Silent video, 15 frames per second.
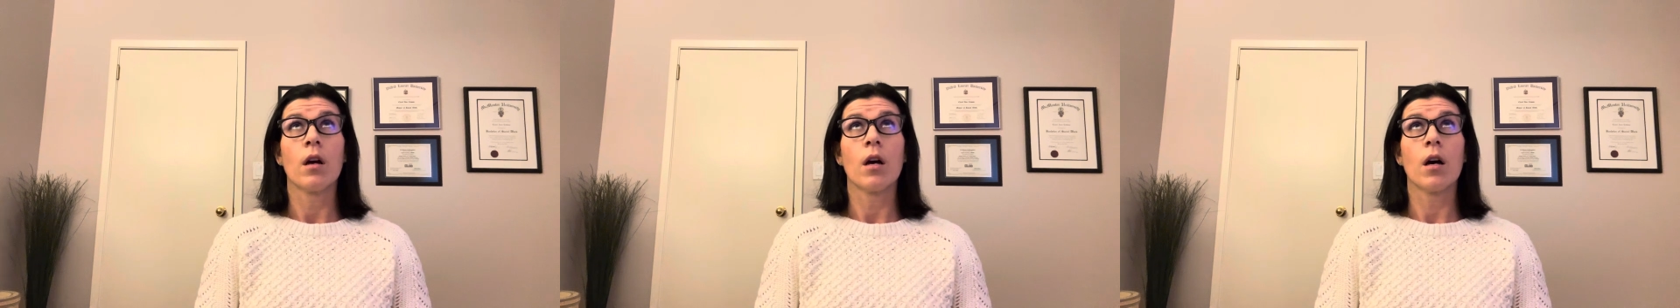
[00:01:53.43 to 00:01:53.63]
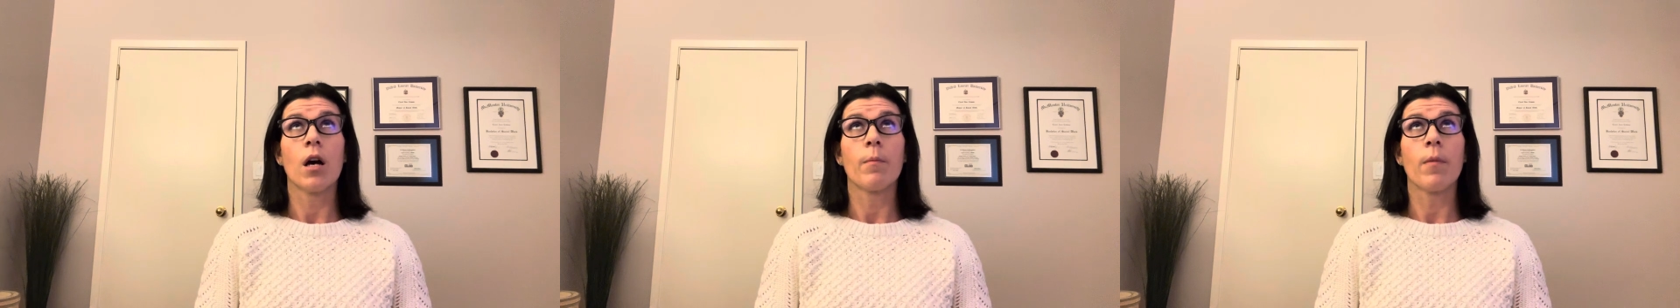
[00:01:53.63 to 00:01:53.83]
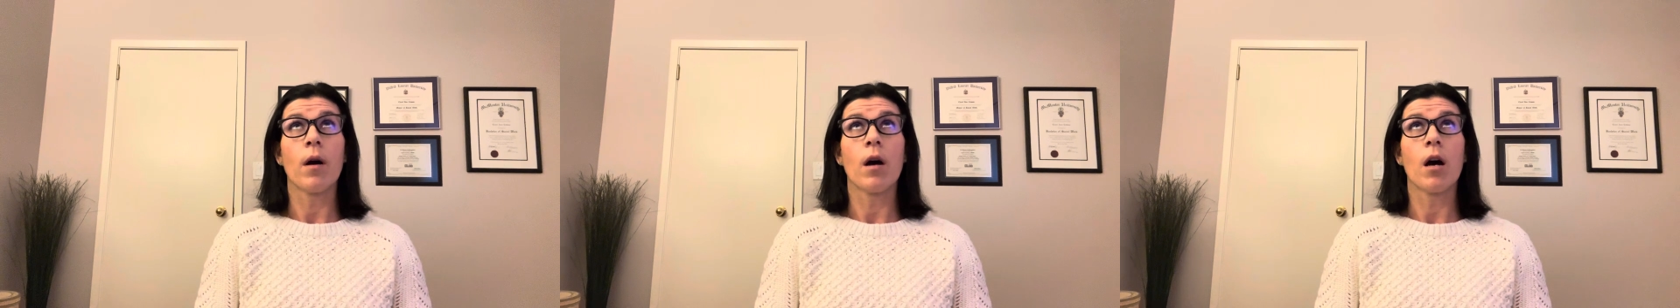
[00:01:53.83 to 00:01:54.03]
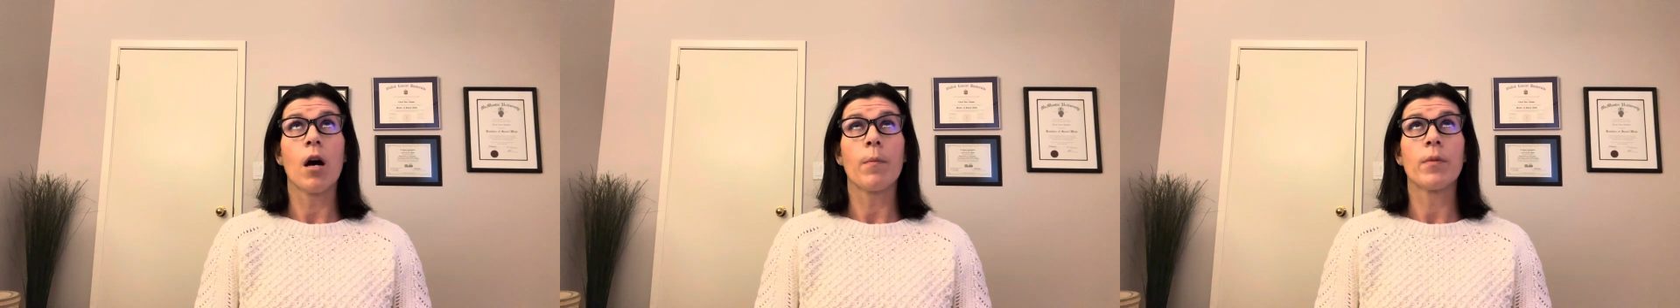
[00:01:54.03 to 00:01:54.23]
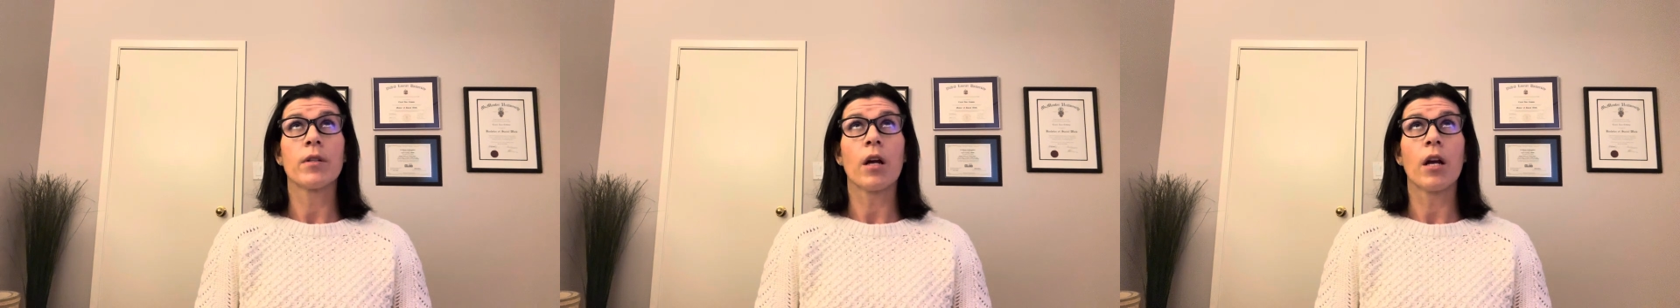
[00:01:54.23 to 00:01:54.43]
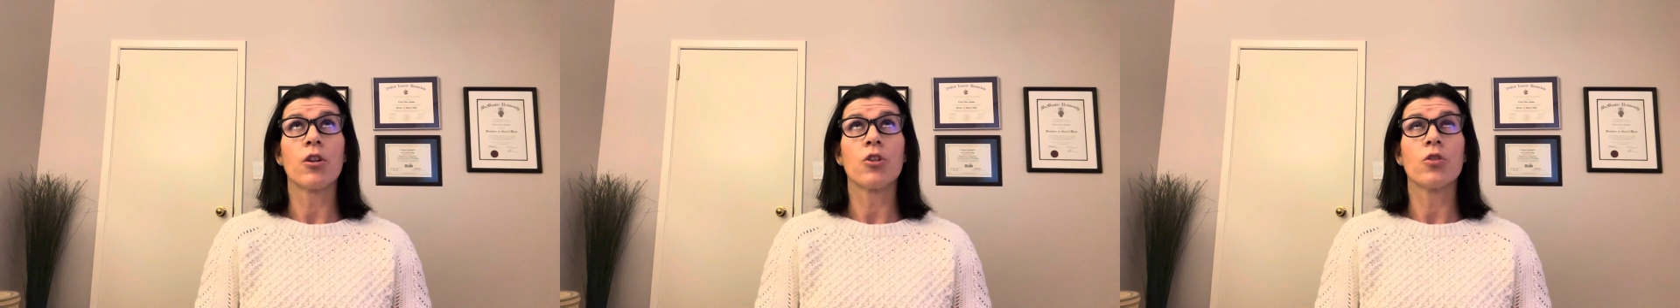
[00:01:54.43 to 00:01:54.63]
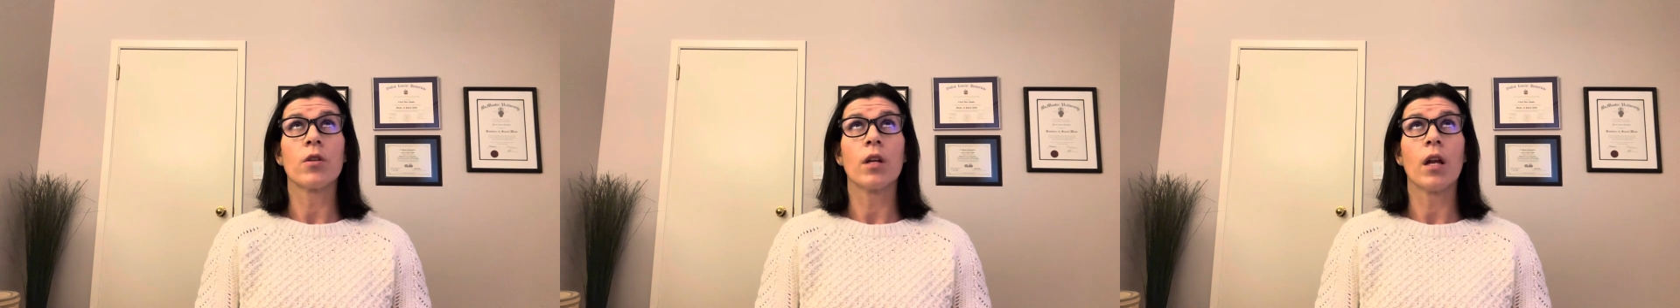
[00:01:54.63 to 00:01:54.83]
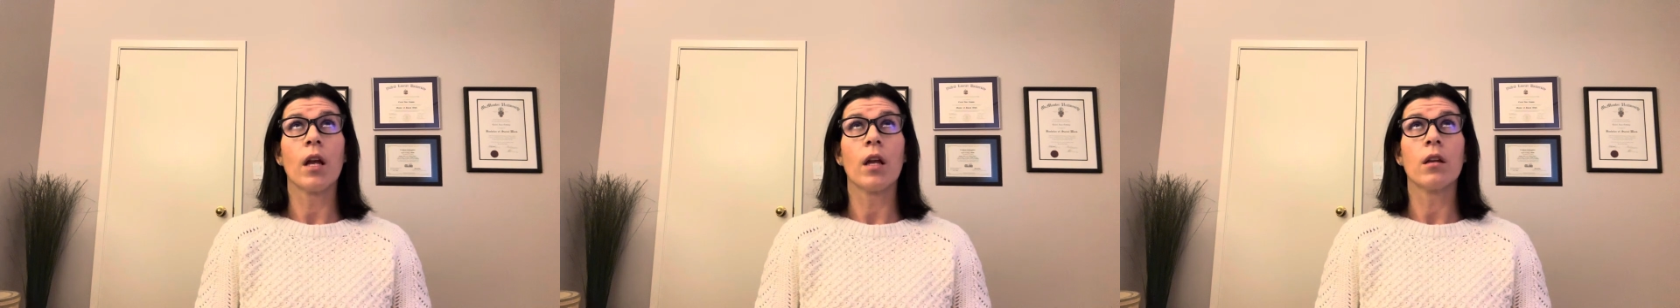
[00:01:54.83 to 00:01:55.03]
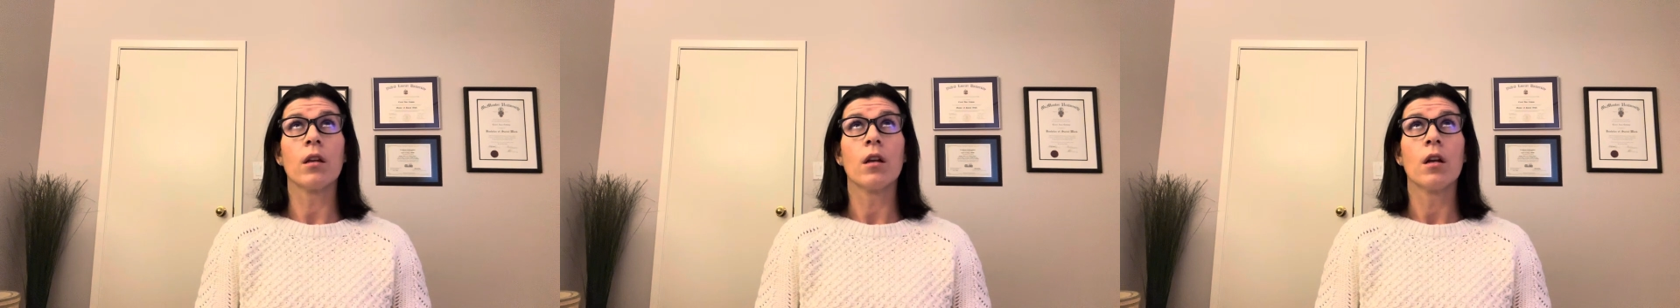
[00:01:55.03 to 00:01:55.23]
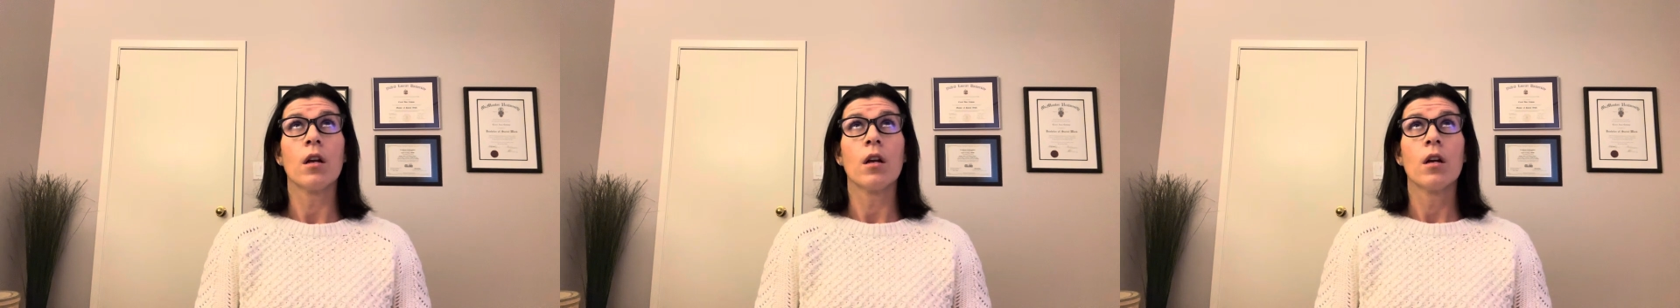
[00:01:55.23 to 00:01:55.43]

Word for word: up, up as high as you can.